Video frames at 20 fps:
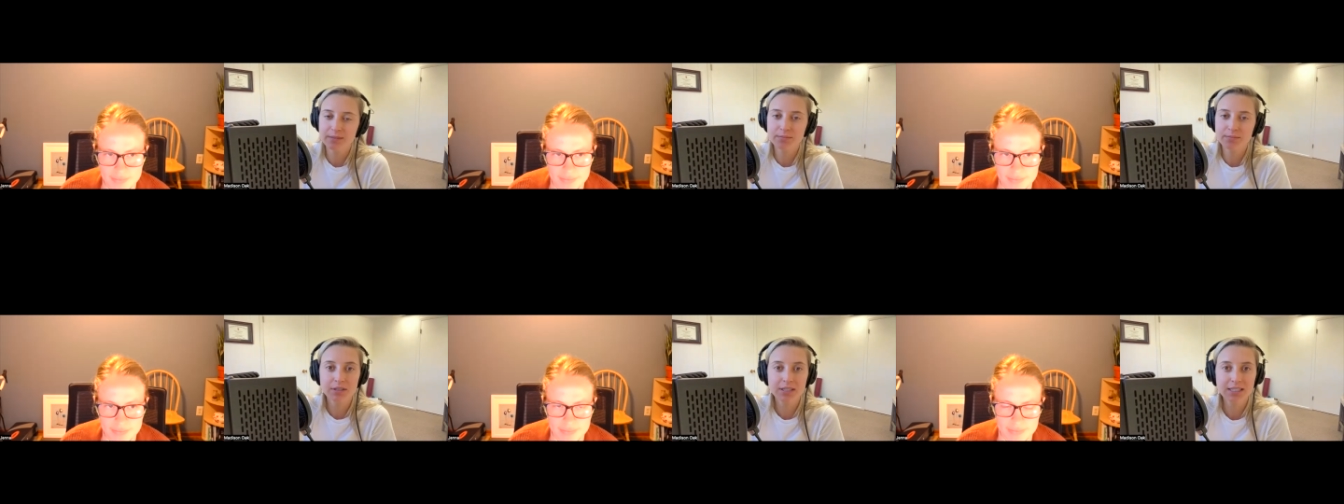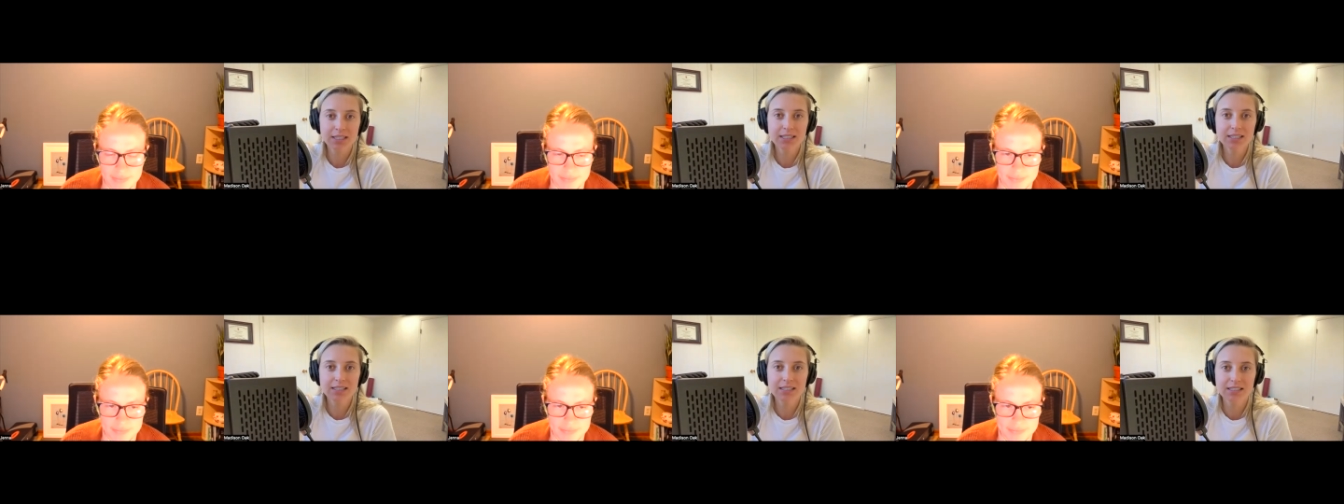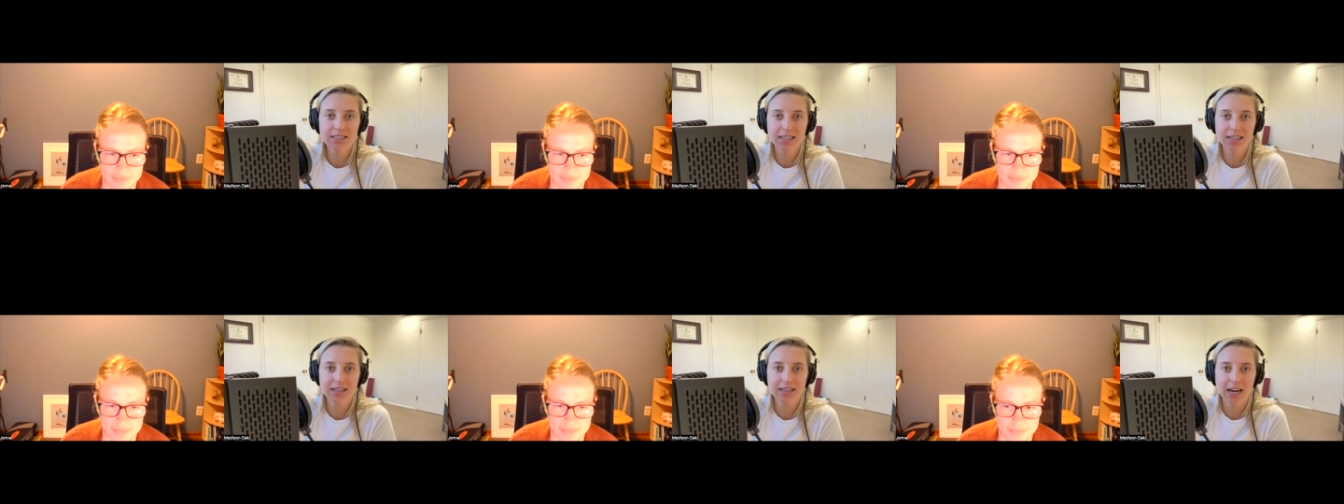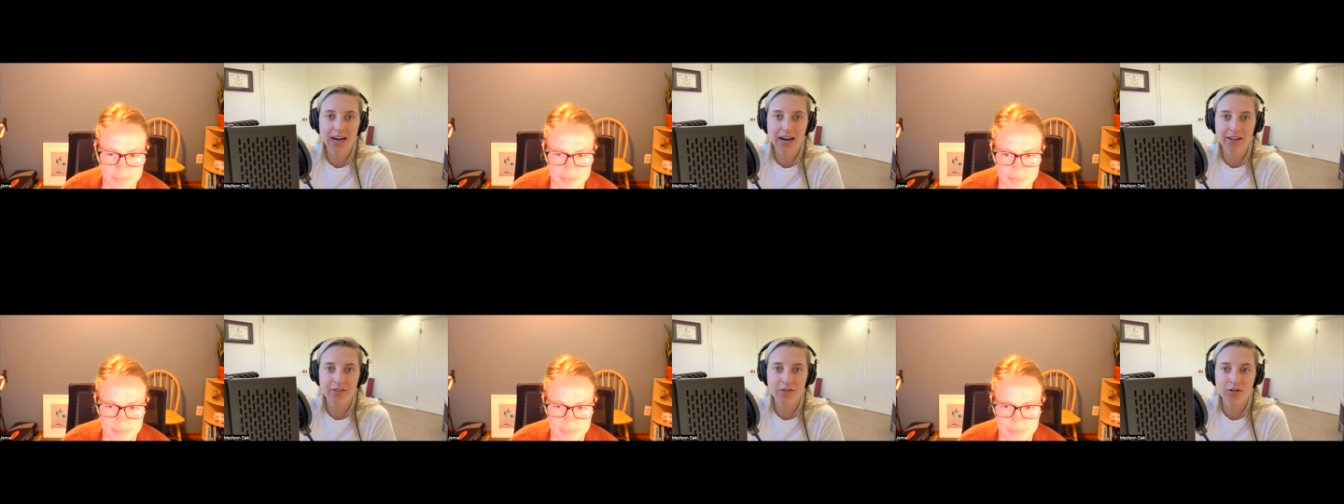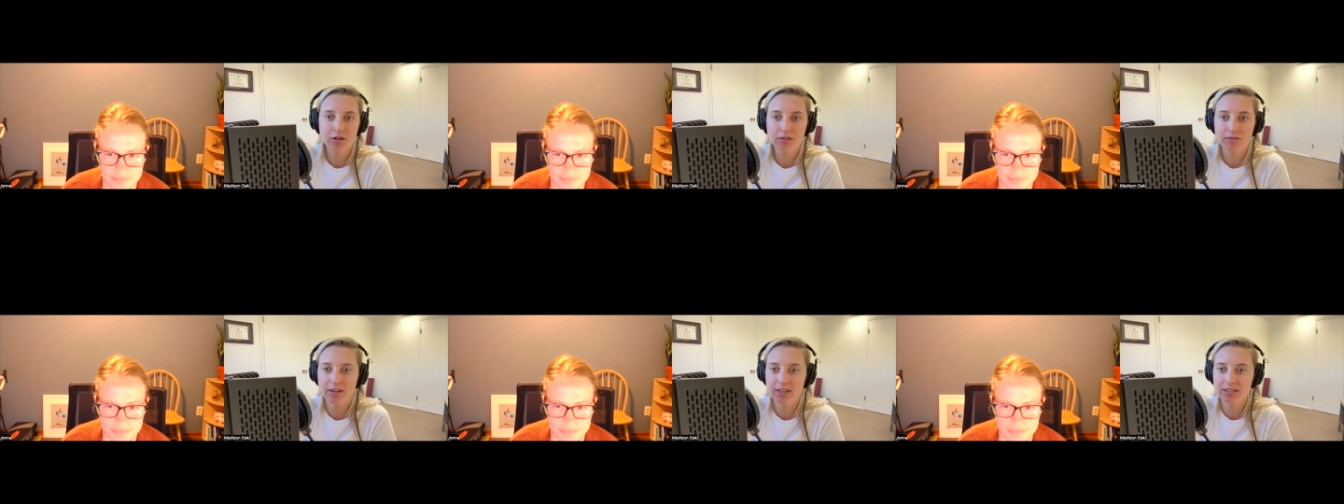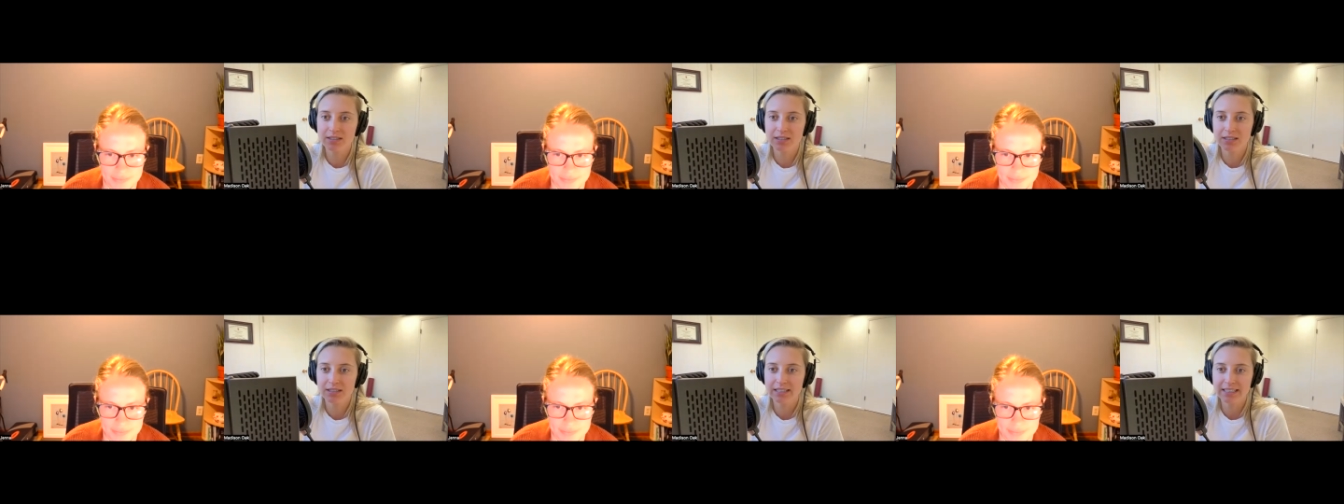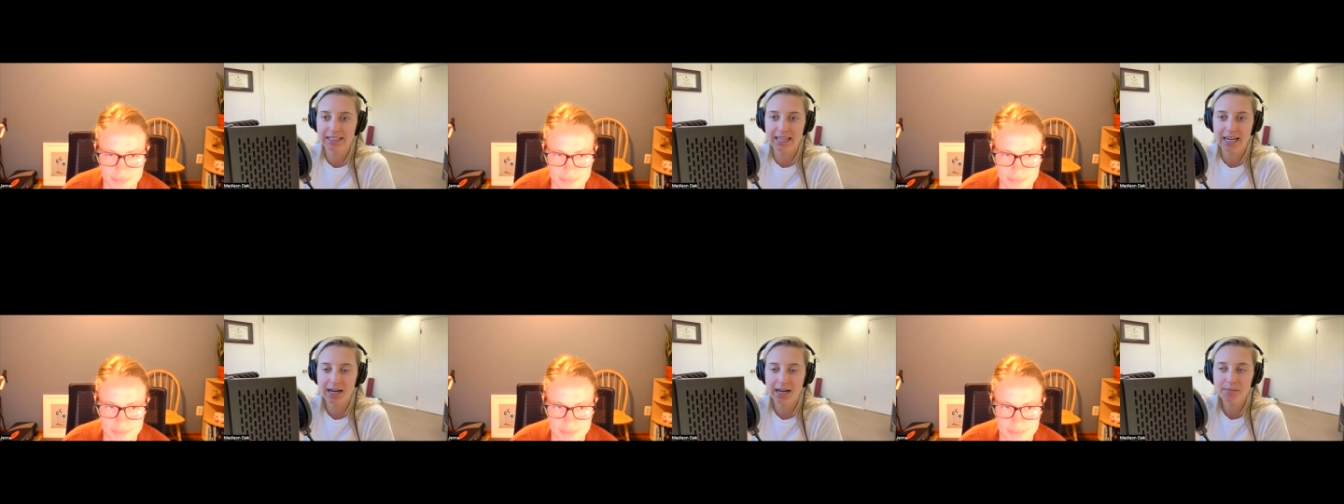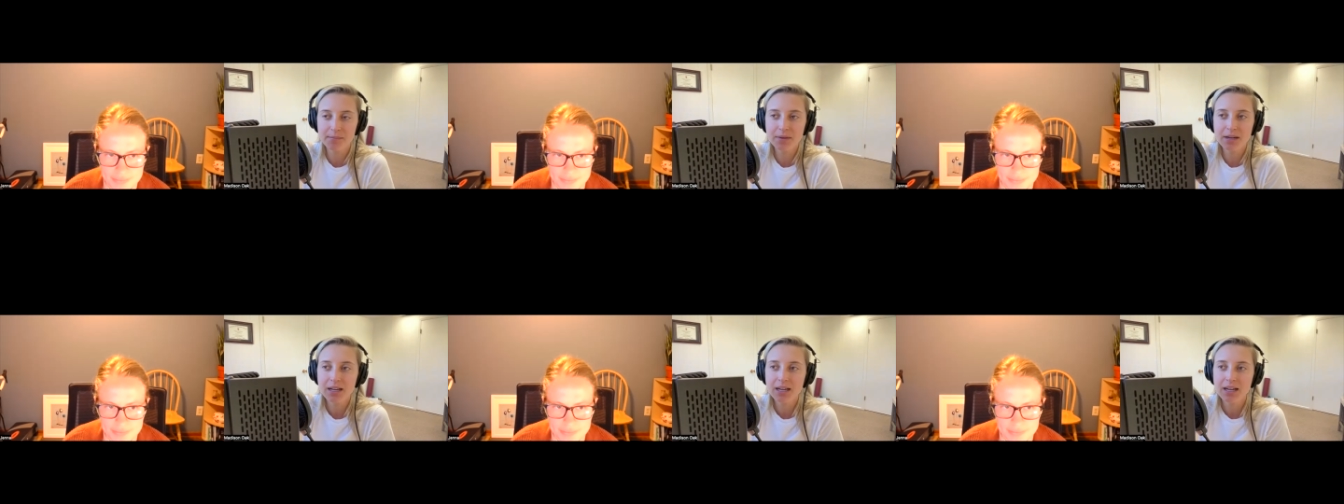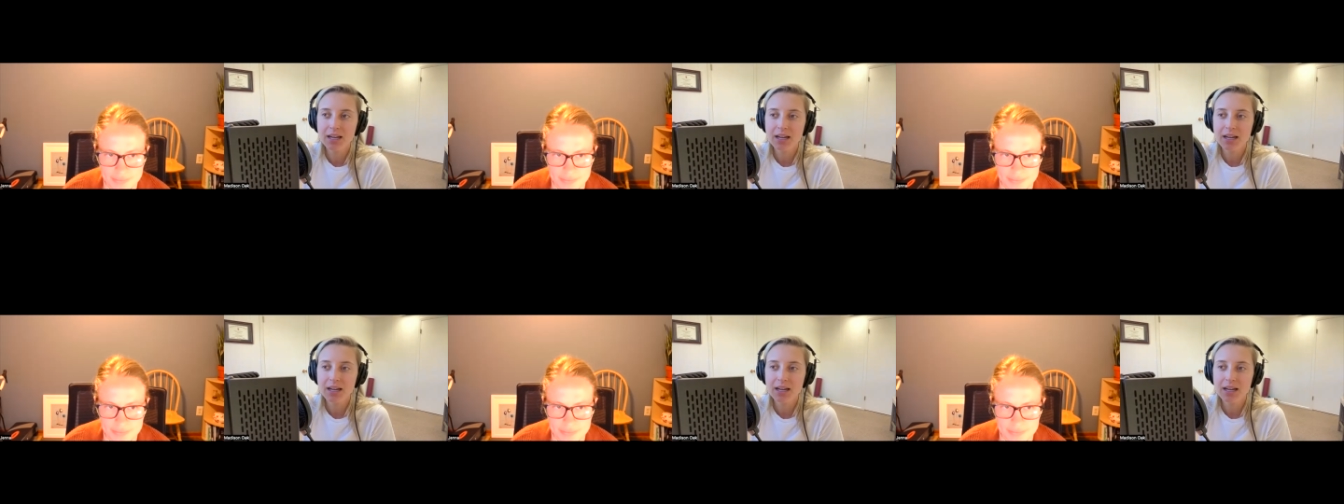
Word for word: please send either of us a D M.